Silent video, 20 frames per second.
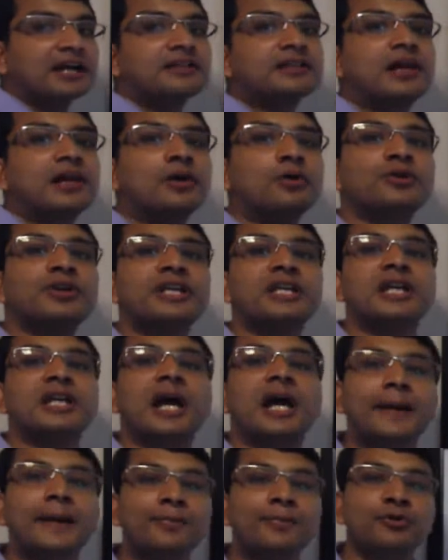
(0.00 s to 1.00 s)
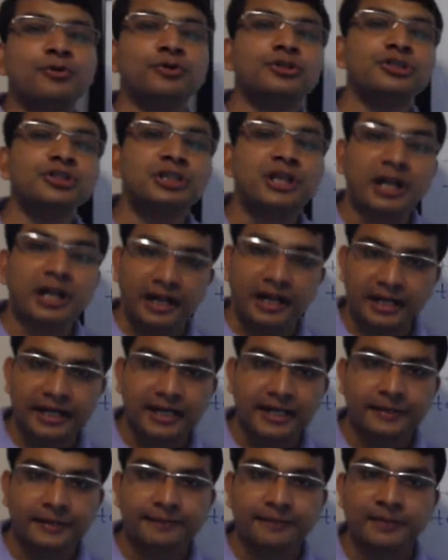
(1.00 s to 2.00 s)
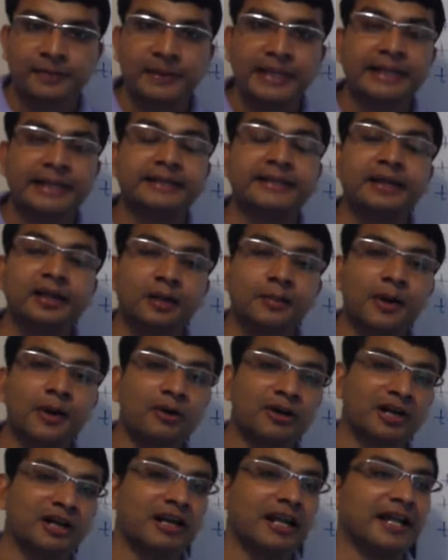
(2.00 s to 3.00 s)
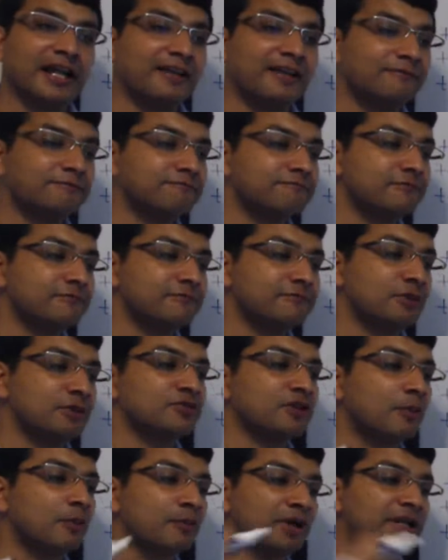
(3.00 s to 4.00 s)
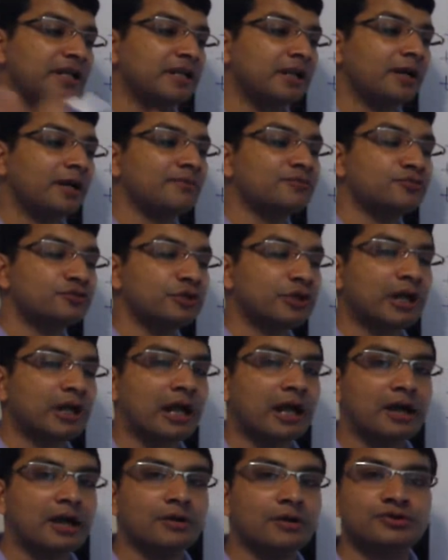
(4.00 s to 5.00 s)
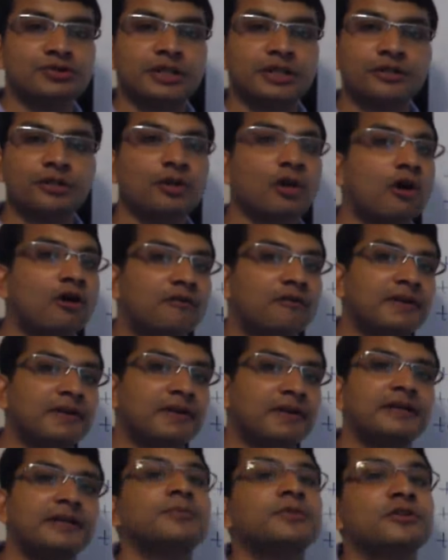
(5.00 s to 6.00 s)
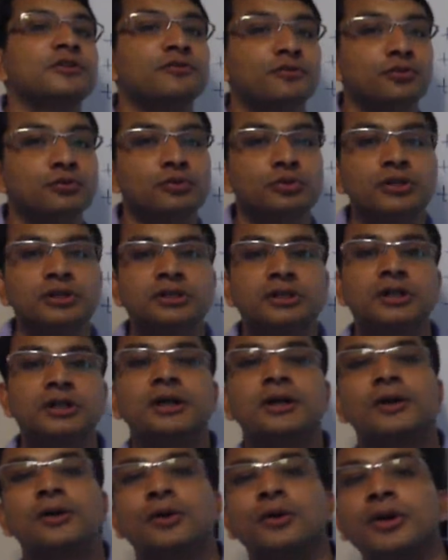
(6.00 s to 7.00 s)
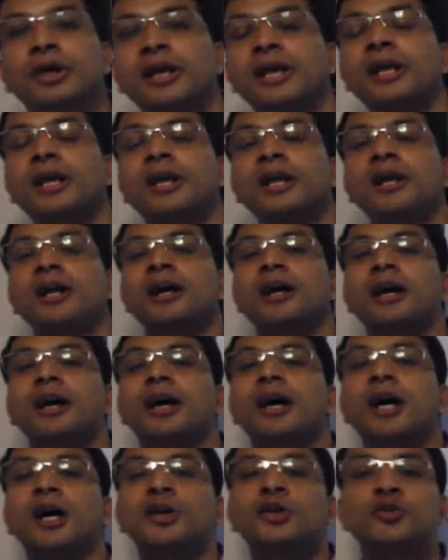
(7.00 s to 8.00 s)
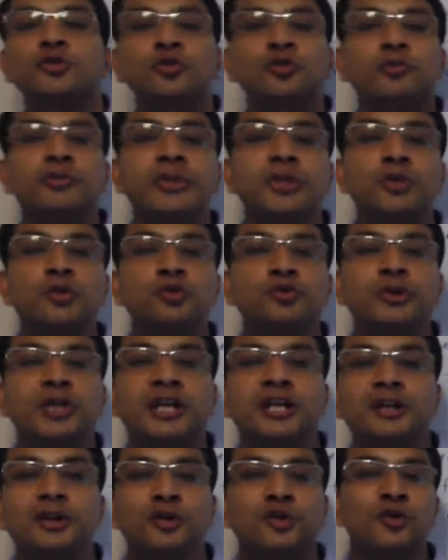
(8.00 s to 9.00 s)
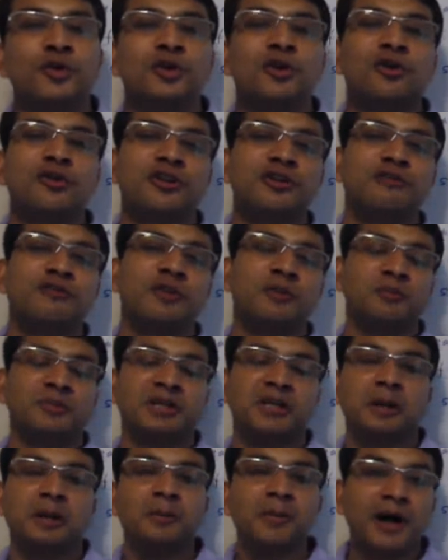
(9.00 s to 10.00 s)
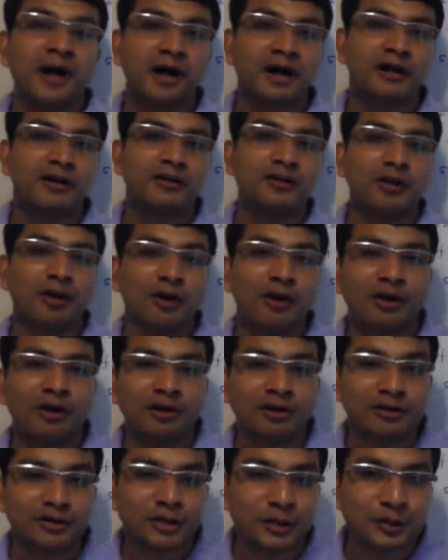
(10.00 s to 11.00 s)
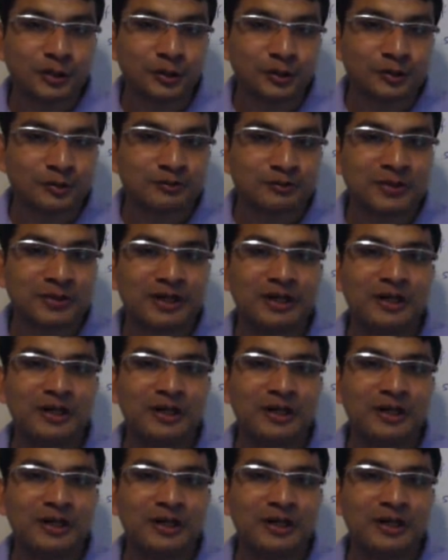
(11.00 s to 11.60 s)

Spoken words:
chahta hoon ki aap kuch khayen. Like, think about it. Like, if, you know, somebody comes to your house and you're offering them the food. Okay. You will be using, you cannot give them the command or, you know,